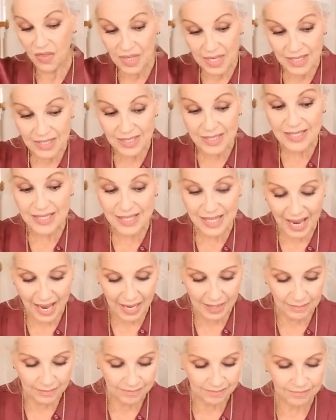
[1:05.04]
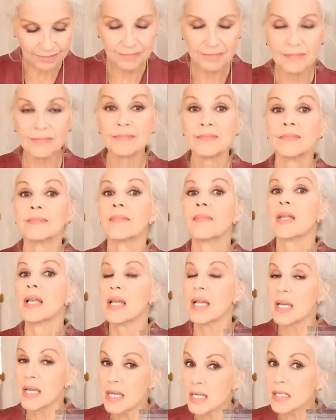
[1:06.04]
this set
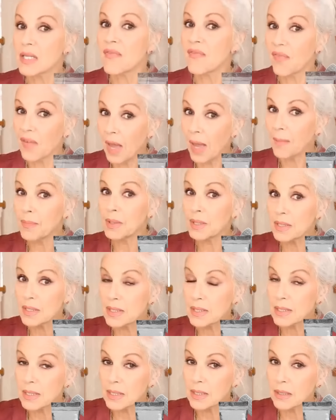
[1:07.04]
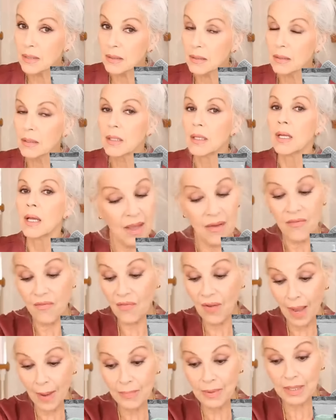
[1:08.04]
is a fabulous deal.
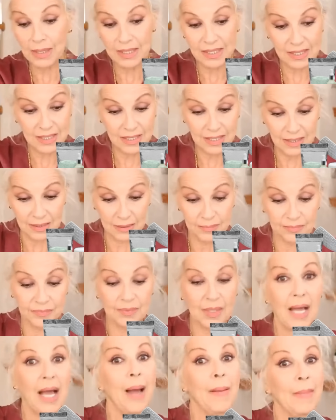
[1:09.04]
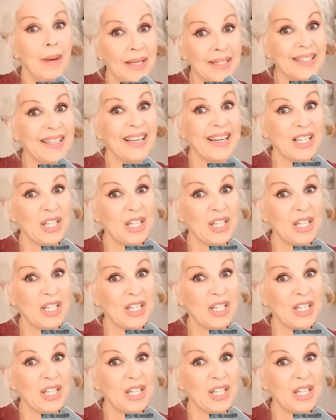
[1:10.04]
Fabulous deal. I might get a